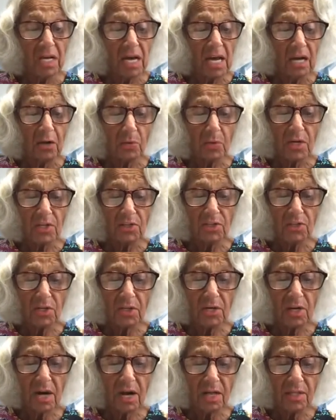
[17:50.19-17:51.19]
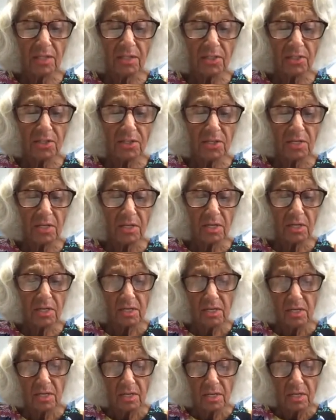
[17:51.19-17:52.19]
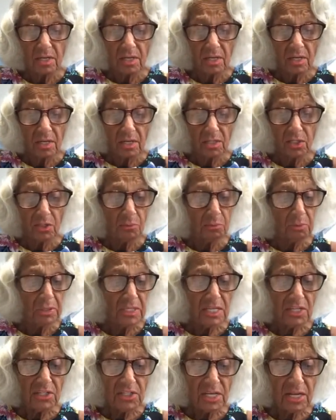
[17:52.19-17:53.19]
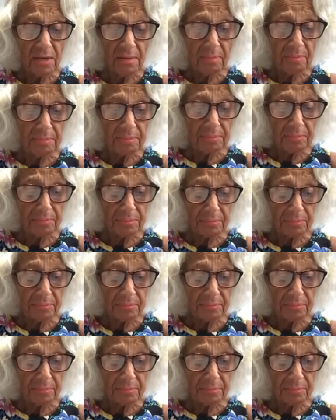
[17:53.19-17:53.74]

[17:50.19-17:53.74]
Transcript: I went to college to please him.